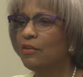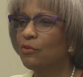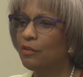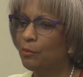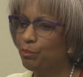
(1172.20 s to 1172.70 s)

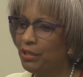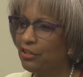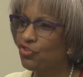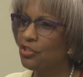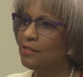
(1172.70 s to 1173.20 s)
so that
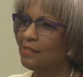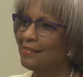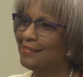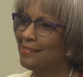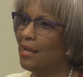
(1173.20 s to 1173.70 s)
pictures
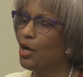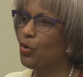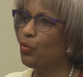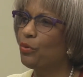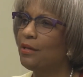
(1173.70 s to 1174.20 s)
and
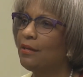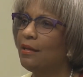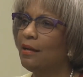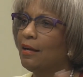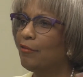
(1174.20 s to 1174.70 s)
sound
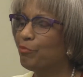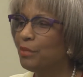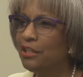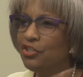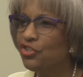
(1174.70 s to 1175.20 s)
have
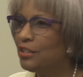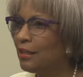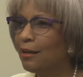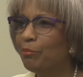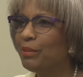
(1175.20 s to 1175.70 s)
merged in
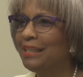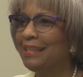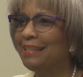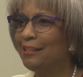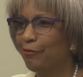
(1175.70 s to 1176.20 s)
a
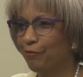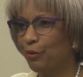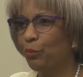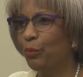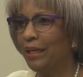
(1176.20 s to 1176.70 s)
completely
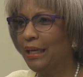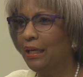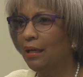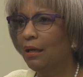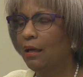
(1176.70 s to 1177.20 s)
different way.
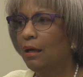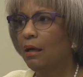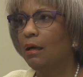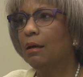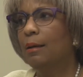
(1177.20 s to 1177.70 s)

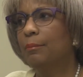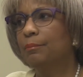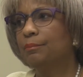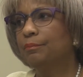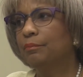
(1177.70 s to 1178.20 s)

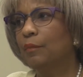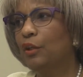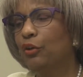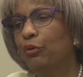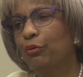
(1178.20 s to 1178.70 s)

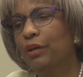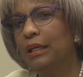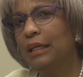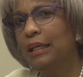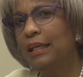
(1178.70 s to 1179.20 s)

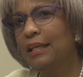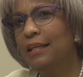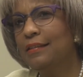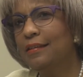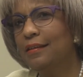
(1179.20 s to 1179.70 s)

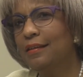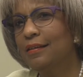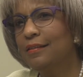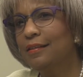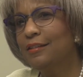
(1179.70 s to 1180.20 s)
it's
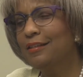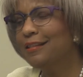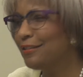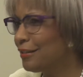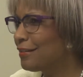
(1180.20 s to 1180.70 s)

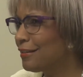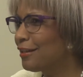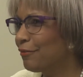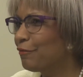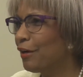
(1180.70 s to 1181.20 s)

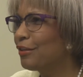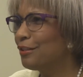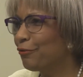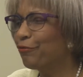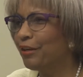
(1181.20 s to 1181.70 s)
very
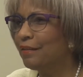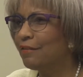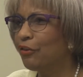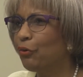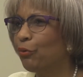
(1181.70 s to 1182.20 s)

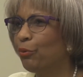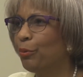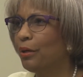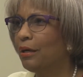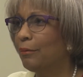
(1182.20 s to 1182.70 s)
different,
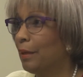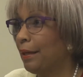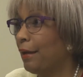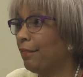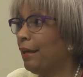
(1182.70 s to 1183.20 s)

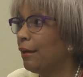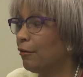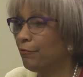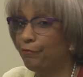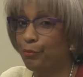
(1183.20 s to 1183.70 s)
and I think
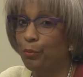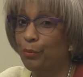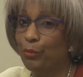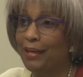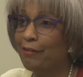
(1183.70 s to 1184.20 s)
of
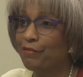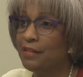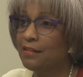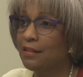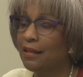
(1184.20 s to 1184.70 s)
when I
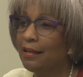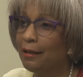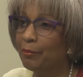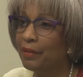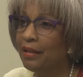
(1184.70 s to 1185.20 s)
first
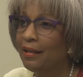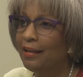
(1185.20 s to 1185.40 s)
came,